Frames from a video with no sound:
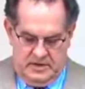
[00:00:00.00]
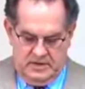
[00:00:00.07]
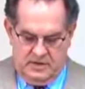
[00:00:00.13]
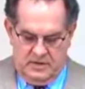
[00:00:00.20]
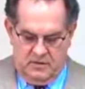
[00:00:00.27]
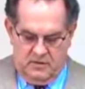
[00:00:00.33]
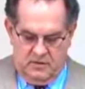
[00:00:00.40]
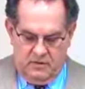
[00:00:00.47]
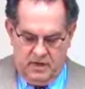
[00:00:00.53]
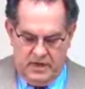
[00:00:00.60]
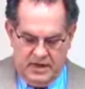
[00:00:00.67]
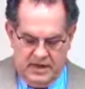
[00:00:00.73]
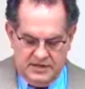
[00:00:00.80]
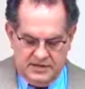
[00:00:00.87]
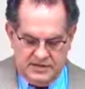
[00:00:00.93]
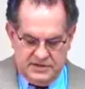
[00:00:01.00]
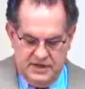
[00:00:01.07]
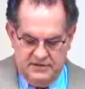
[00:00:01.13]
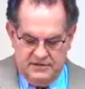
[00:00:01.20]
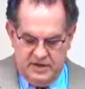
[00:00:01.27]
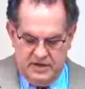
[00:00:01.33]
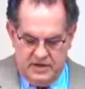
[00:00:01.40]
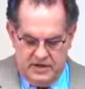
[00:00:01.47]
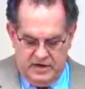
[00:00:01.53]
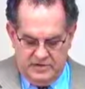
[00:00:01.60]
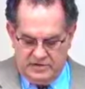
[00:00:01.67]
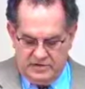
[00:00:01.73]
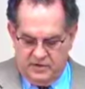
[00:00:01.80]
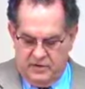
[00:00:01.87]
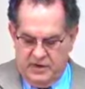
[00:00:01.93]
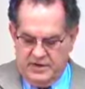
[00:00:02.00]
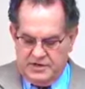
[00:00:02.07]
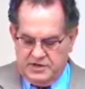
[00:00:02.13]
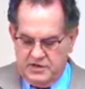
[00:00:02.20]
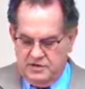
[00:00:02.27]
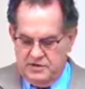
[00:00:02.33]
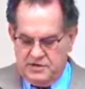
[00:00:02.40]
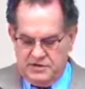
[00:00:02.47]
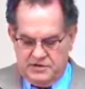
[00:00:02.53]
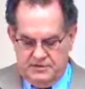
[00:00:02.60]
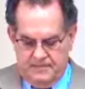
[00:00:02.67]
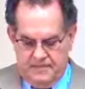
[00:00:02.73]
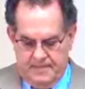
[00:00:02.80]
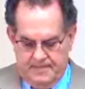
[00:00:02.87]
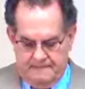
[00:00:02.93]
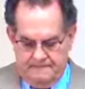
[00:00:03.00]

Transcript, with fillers: that the Lord has given his creatures